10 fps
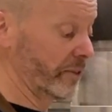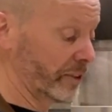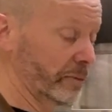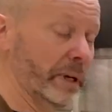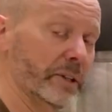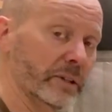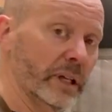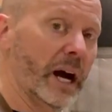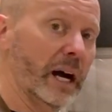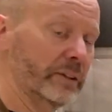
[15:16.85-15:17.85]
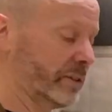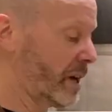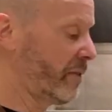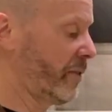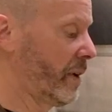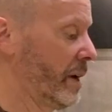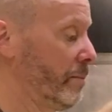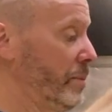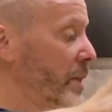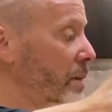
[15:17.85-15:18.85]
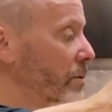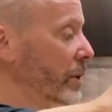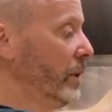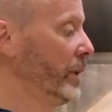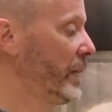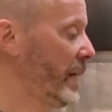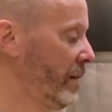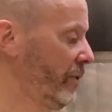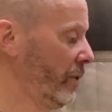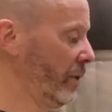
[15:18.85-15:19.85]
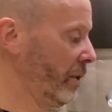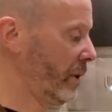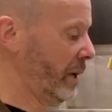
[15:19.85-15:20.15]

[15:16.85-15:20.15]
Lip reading: especially hot stuff. Be really careful.